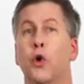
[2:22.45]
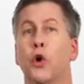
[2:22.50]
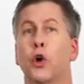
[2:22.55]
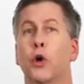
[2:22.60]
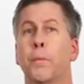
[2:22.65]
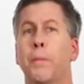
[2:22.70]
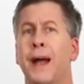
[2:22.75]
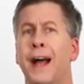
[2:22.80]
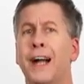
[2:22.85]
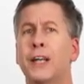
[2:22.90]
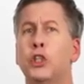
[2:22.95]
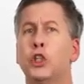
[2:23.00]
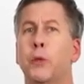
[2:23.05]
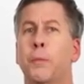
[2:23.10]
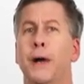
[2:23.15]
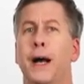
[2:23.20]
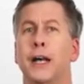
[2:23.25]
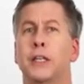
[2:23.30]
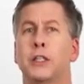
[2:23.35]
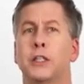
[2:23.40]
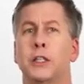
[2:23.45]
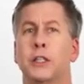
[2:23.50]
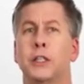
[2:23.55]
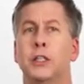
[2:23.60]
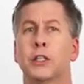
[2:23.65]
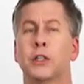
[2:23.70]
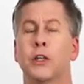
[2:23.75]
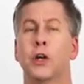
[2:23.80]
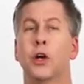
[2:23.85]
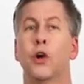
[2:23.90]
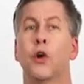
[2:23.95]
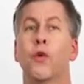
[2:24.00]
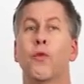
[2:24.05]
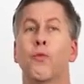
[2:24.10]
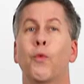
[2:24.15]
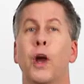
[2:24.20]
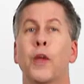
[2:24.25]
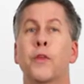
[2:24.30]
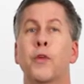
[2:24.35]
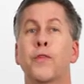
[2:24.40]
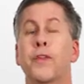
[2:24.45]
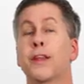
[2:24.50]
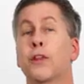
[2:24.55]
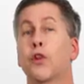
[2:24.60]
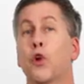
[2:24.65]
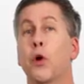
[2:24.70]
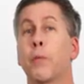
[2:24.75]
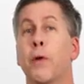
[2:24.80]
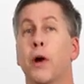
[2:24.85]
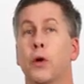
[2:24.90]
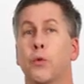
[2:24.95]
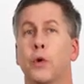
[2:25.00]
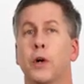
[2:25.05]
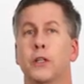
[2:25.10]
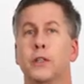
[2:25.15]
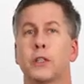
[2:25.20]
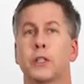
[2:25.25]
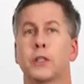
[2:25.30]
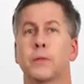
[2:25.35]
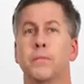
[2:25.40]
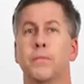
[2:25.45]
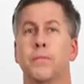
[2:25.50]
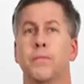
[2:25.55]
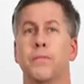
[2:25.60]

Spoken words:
or patchy opacities rather than lobar ones,